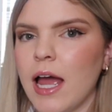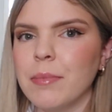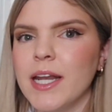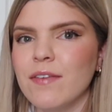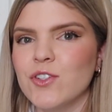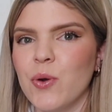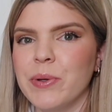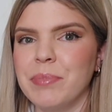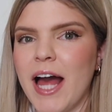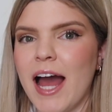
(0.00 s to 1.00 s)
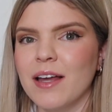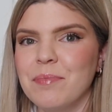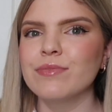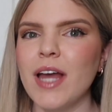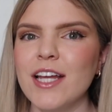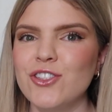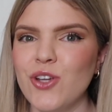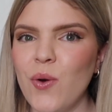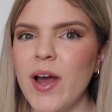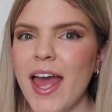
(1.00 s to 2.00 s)
I'm gonna have to go with black. I
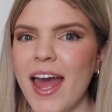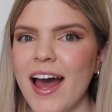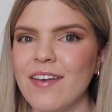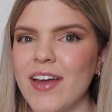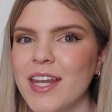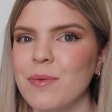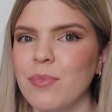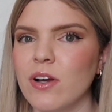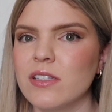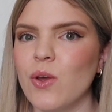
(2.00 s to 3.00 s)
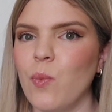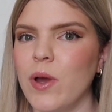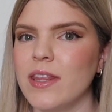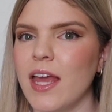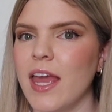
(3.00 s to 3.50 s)
don't have any books with